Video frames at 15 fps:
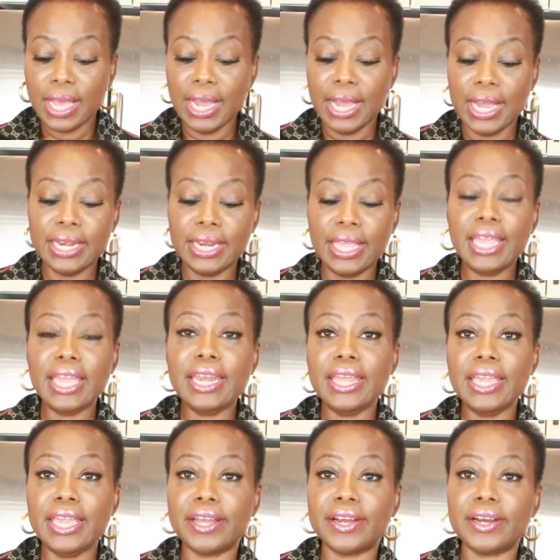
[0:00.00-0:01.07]
and in
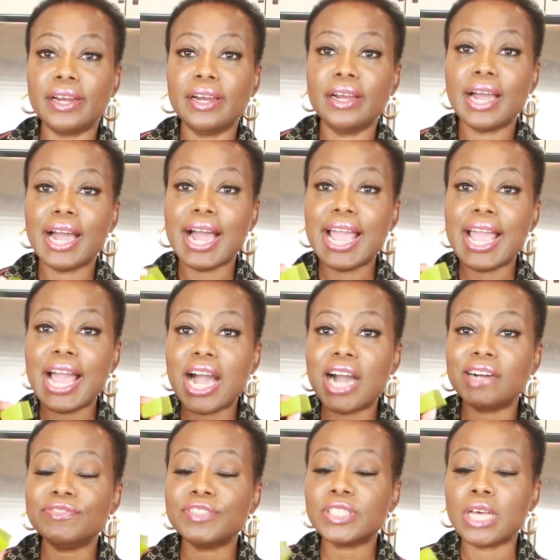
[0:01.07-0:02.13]
here I
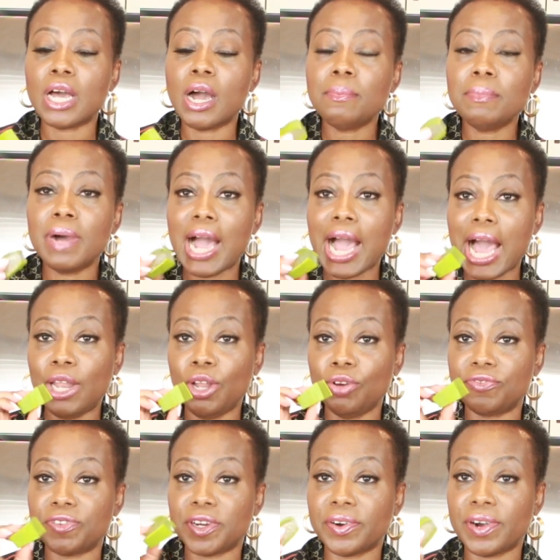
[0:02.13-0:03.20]
have some
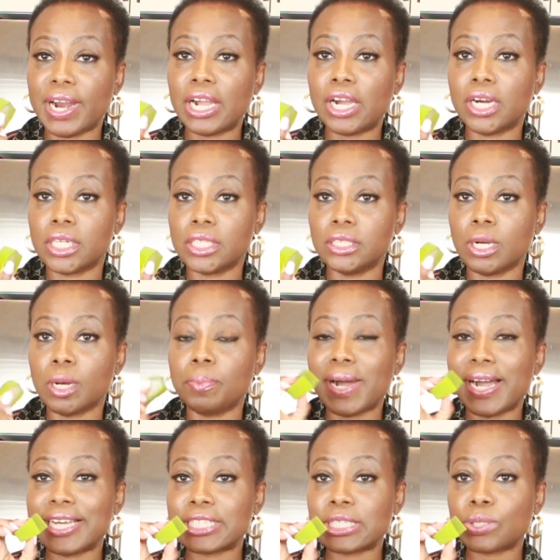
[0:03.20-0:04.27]
aloe vera cut up
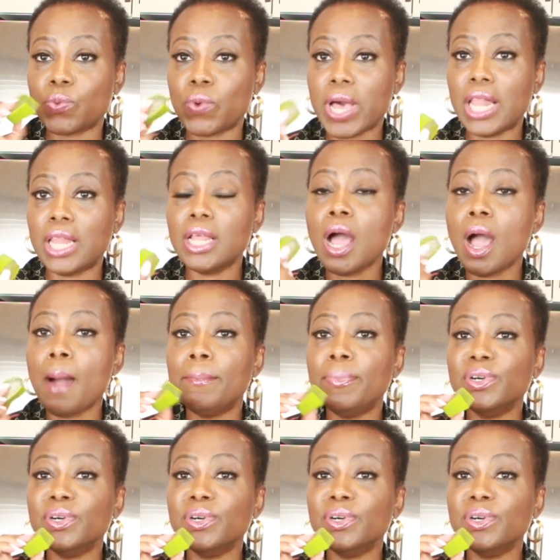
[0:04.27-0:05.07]
as well,